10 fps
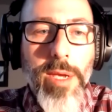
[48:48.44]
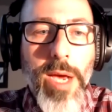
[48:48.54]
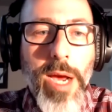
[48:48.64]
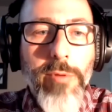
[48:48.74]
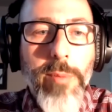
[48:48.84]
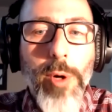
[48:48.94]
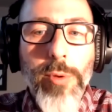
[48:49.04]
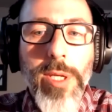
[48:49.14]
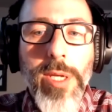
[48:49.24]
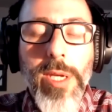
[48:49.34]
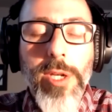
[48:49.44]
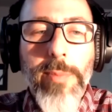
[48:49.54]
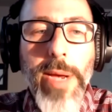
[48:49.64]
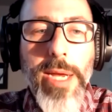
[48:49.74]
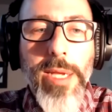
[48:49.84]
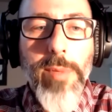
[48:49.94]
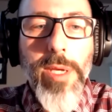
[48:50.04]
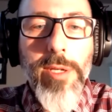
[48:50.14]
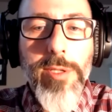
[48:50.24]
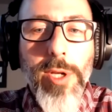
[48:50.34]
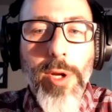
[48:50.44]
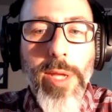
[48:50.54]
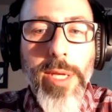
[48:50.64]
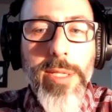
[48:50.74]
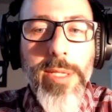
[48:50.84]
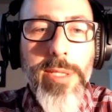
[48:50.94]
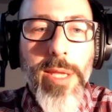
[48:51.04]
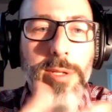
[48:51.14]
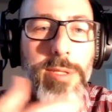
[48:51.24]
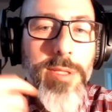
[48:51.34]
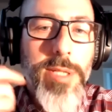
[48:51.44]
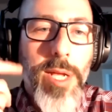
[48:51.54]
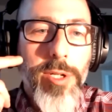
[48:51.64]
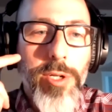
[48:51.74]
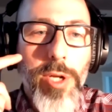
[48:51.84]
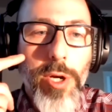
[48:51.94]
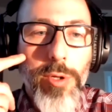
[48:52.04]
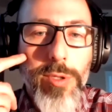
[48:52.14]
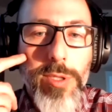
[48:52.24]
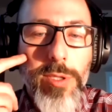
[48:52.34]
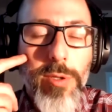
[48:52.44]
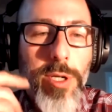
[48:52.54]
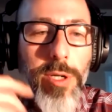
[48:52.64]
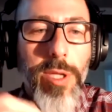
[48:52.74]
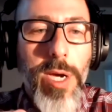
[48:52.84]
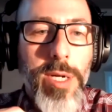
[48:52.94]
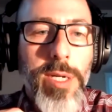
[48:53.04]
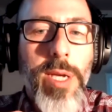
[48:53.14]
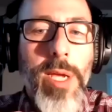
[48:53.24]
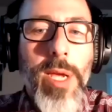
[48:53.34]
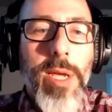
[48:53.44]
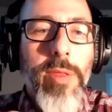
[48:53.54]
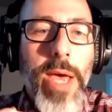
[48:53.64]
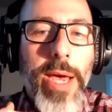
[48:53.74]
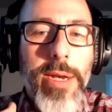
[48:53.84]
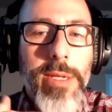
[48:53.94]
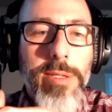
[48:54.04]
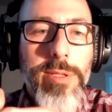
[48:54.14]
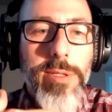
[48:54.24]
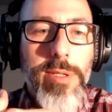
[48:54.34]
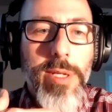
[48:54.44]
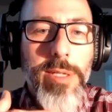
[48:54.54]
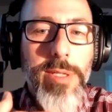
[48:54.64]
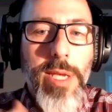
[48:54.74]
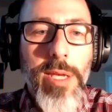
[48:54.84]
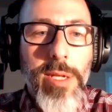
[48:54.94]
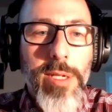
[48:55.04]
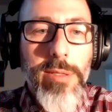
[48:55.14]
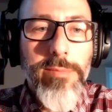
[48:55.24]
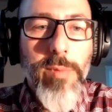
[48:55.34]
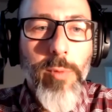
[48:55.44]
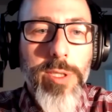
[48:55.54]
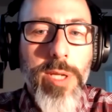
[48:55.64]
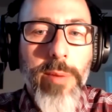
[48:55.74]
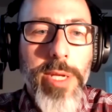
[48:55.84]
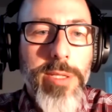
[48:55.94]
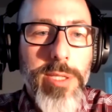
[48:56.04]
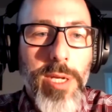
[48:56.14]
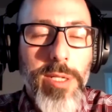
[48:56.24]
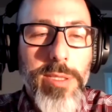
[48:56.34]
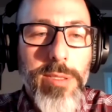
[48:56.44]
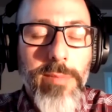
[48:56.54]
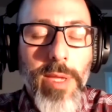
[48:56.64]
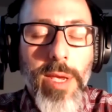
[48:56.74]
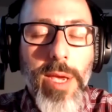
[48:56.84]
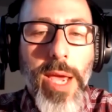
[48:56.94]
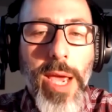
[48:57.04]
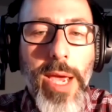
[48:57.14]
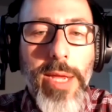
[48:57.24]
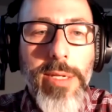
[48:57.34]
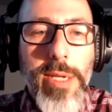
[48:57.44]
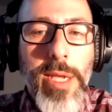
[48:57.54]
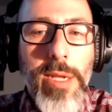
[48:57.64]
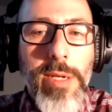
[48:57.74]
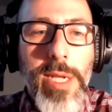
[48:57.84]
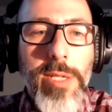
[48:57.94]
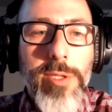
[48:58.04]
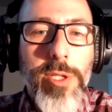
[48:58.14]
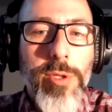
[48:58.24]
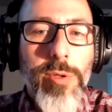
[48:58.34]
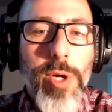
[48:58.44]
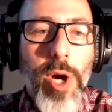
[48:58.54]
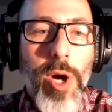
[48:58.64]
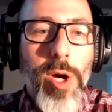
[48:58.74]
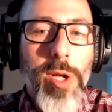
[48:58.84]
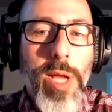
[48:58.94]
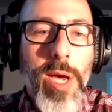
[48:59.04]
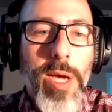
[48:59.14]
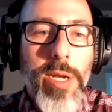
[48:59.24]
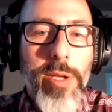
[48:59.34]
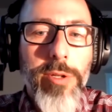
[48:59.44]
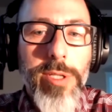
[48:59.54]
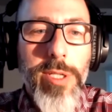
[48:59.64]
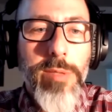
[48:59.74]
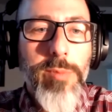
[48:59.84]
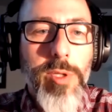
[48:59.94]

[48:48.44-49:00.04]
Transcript: remotely in your body, because, let's say there's a cell in your nose or your lung that is ill with some insult, and it needs to call on other systems of your